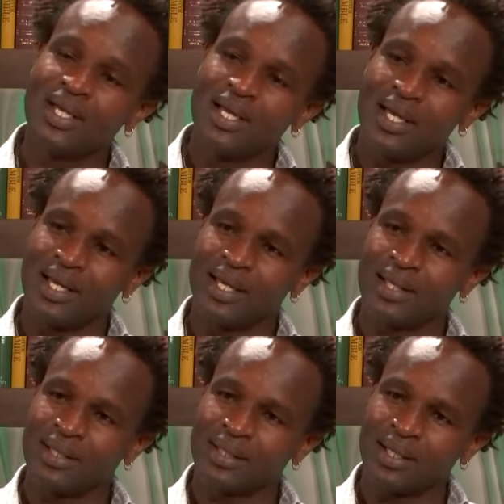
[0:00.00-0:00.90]

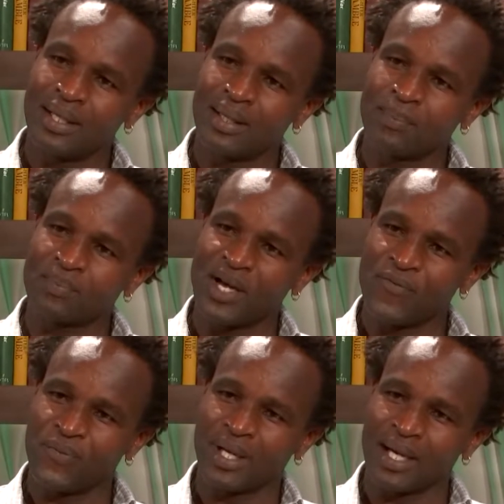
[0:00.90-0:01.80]
And I
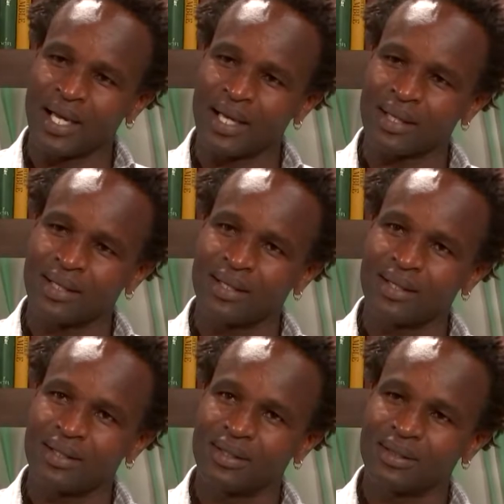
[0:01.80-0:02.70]
feel like
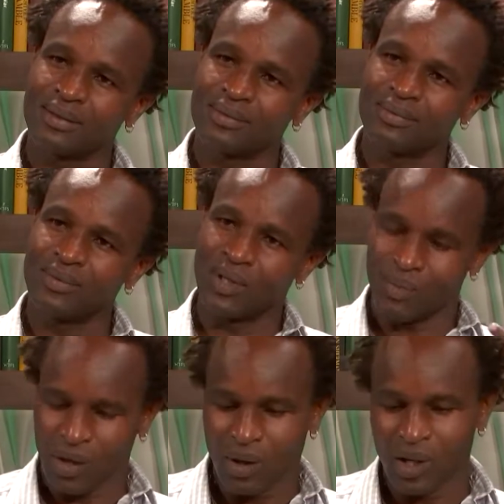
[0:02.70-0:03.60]

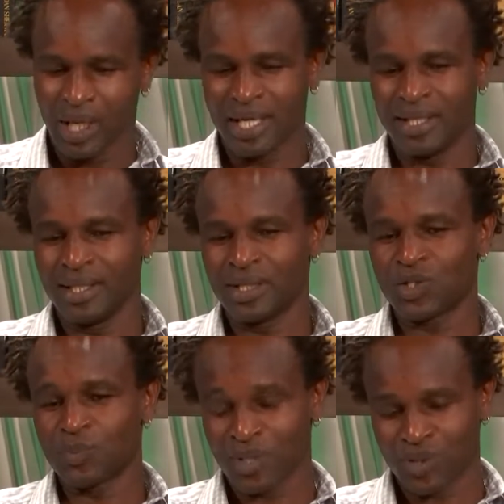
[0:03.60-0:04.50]
all ideas, to
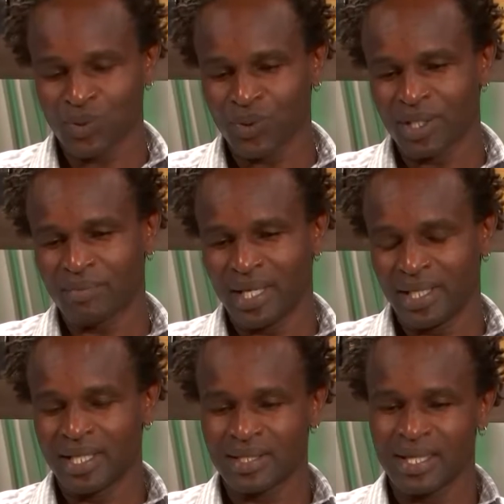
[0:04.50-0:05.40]
pursue them,
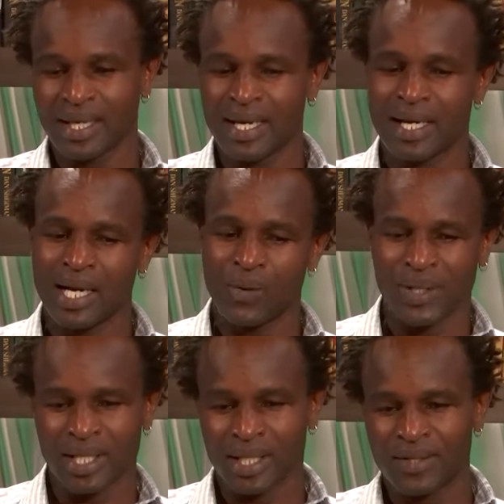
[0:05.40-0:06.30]
ideas I get, I will
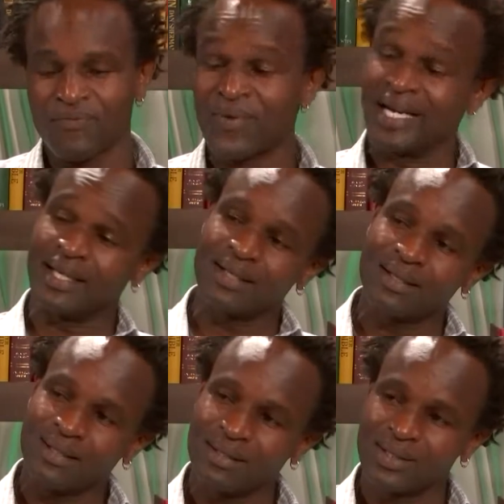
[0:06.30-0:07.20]
need funding,
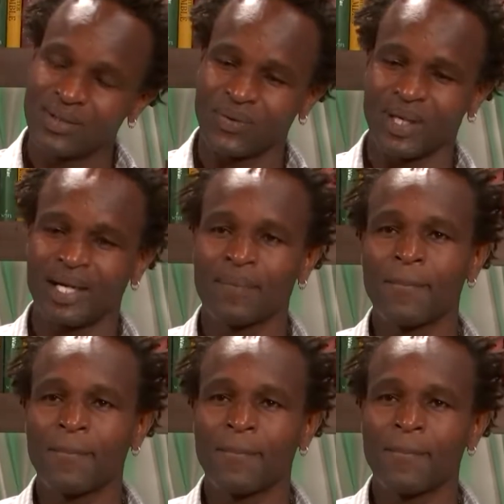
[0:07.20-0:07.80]
right?